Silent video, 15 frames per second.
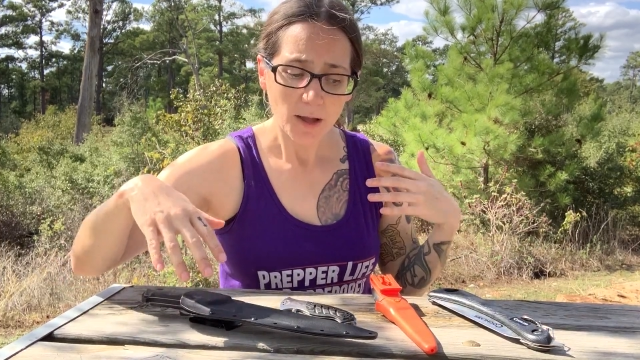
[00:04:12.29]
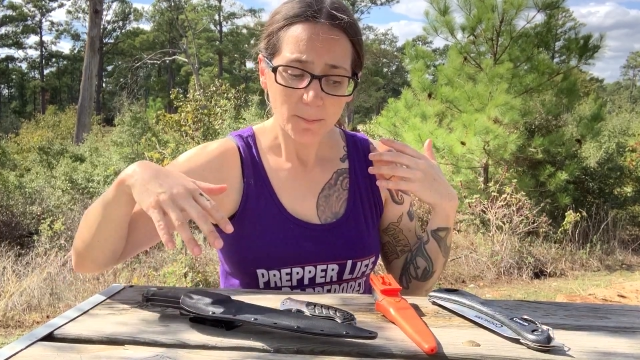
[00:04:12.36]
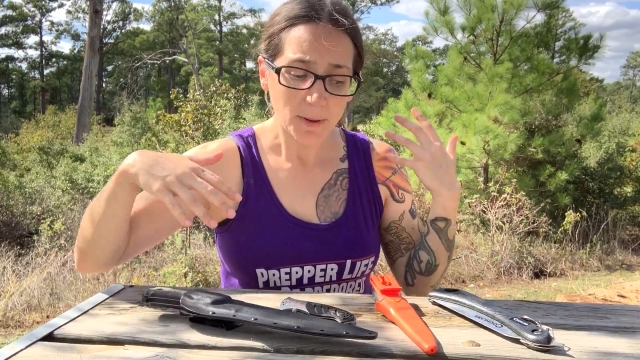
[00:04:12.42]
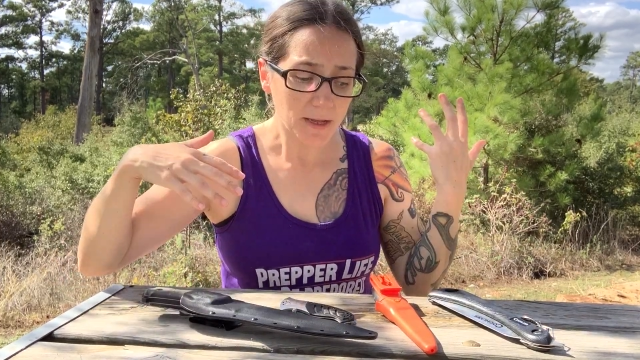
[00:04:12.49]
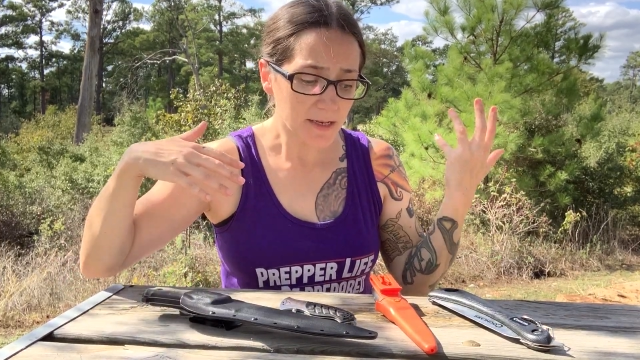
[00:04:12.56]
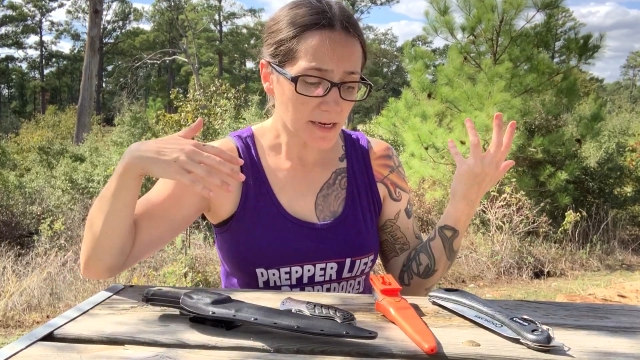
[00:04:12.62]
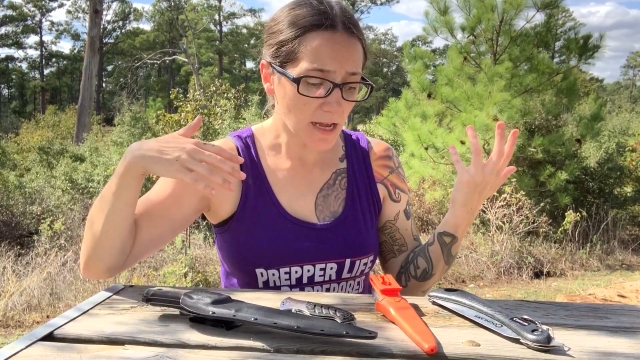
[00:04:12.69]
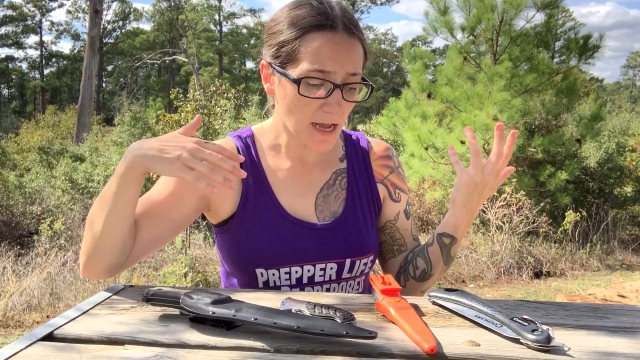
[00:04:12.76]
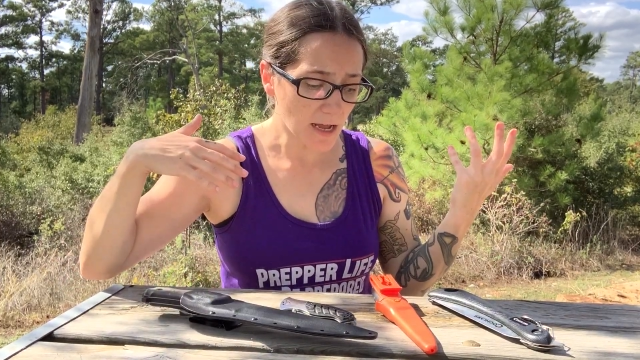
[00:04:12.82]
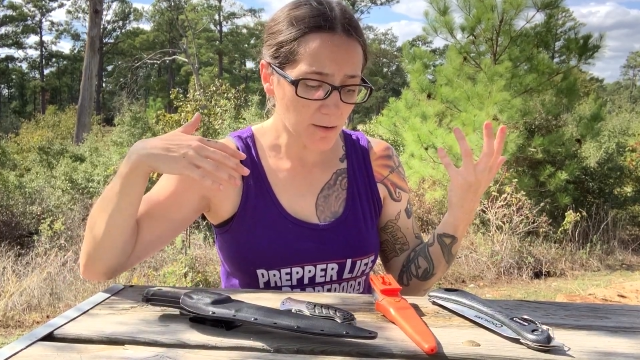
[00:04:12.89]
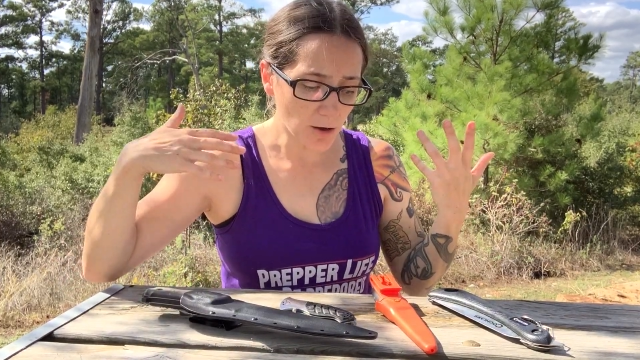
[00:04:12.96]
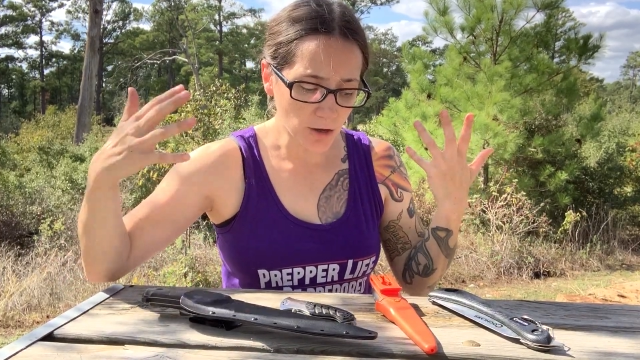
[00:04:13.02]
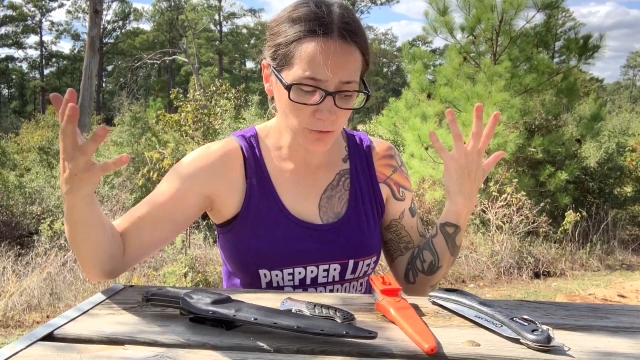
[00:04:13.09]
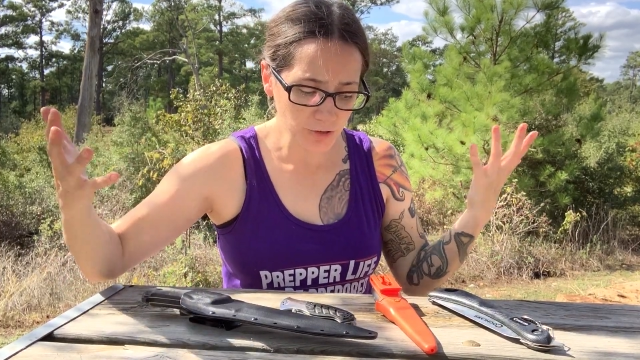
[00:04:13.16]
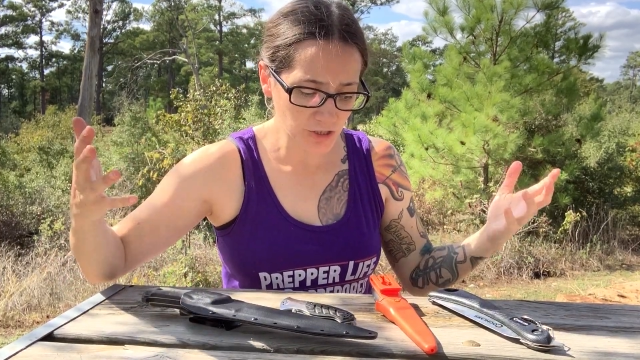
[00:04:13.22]
But
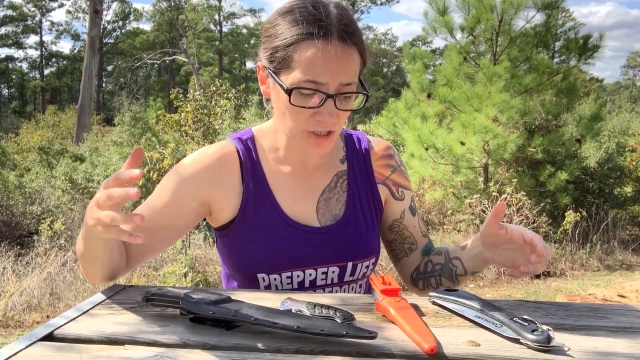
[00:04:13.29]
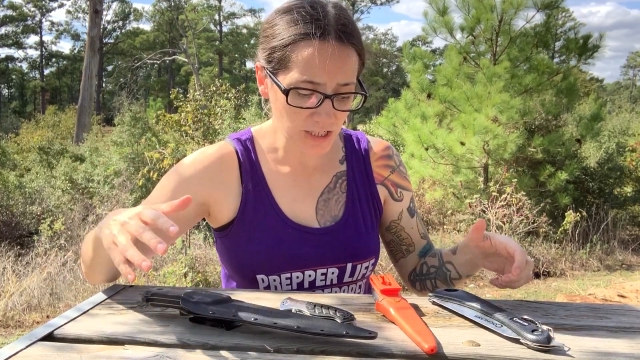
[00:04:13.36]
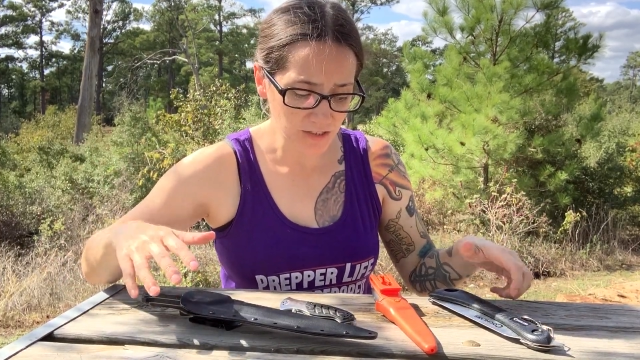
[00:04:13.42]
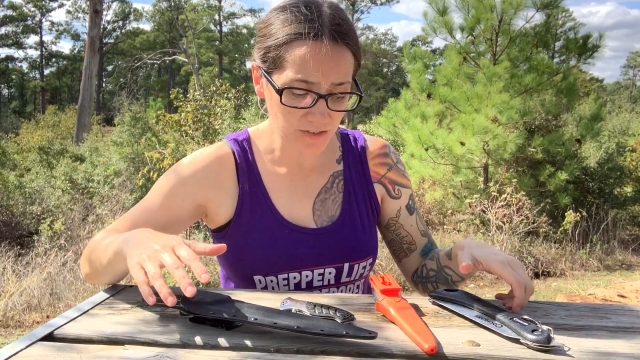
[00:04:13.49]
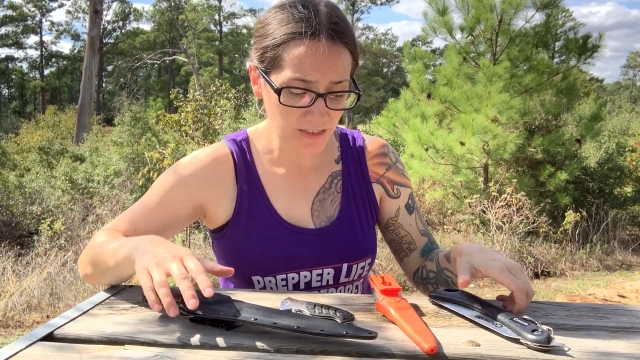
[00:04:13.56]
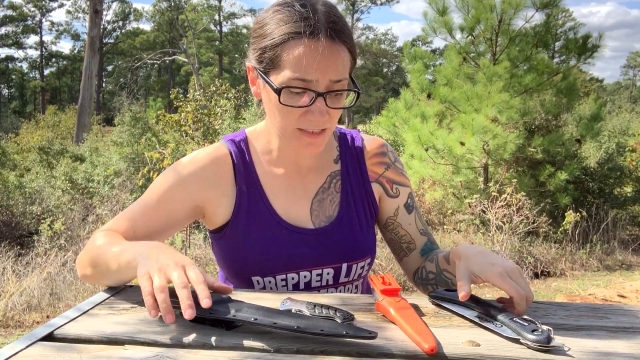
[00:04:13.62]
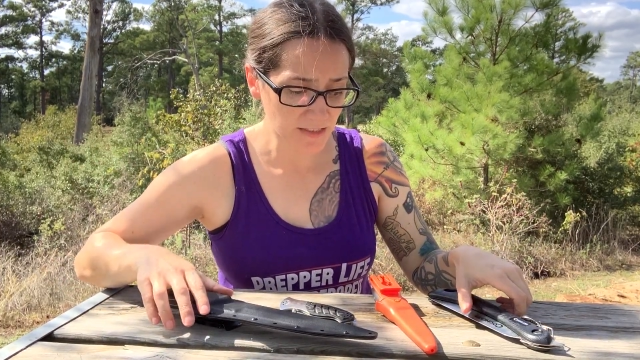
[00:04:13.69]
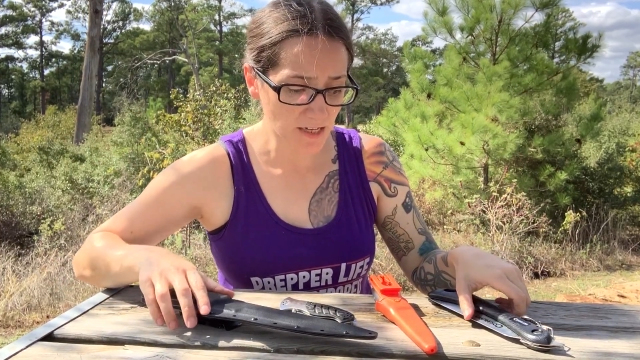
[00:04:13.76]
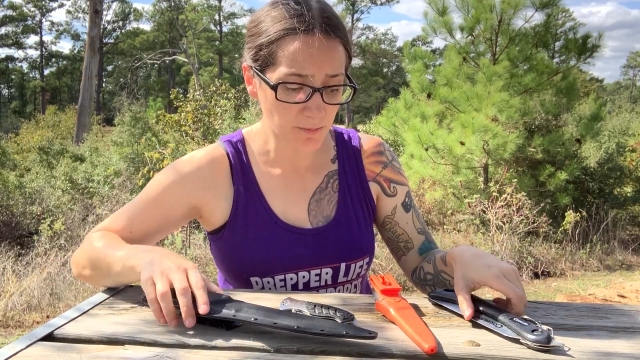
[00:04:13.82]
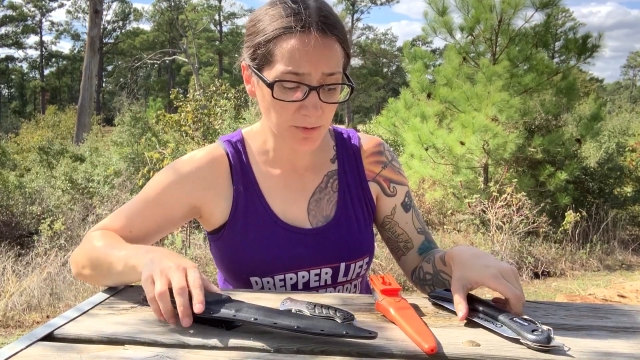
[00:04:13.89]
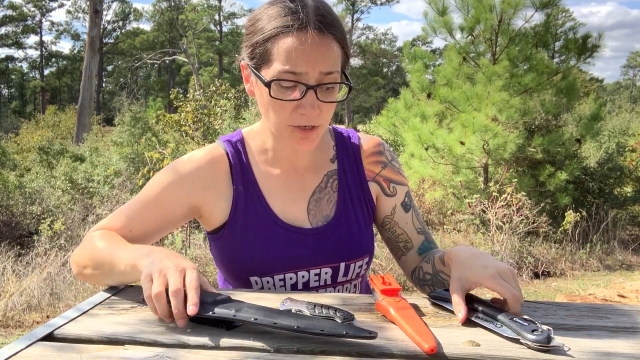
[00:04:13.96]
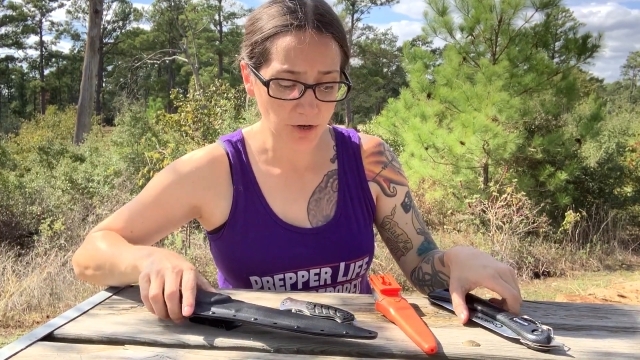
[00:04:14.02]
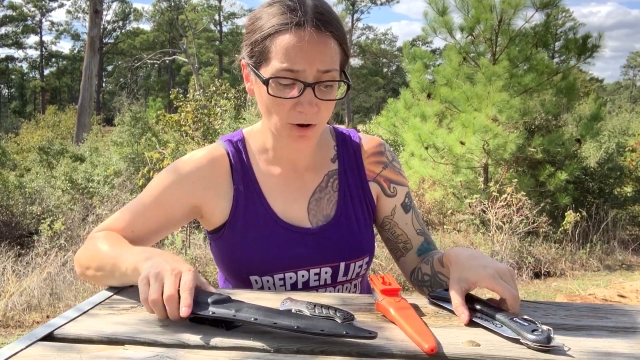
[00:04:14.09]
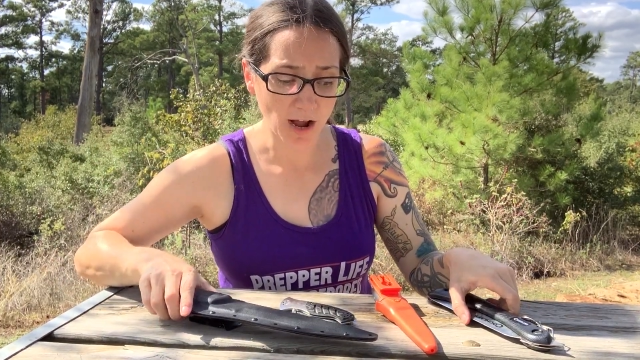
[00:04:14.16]
uh, always change things up, you know.